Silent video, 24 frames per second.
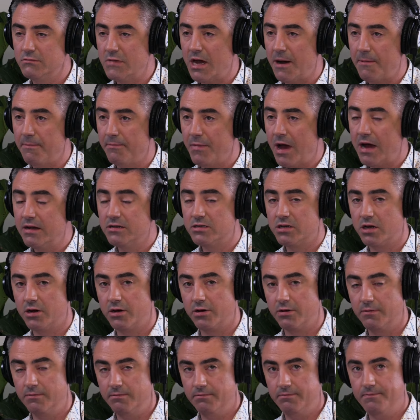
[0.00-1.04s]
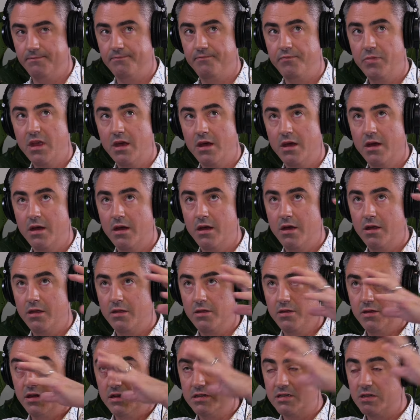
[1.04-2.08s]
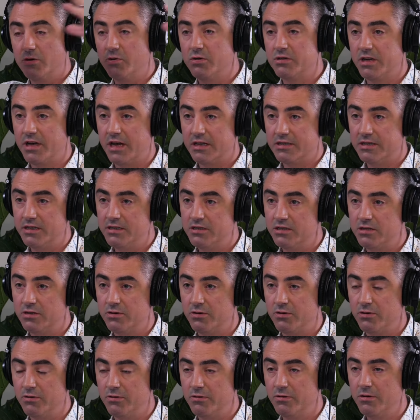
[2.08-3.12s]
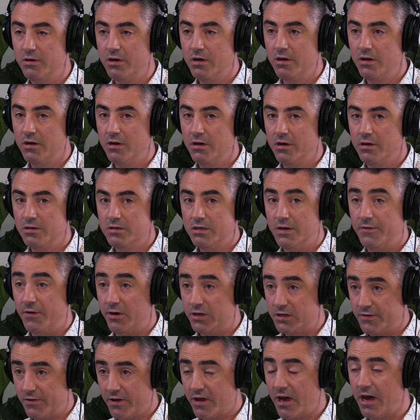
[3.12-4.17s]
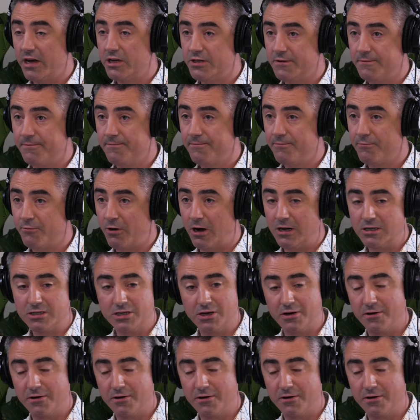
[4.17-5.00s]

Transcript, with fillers: Yeah. And so this also gets into diversification, right?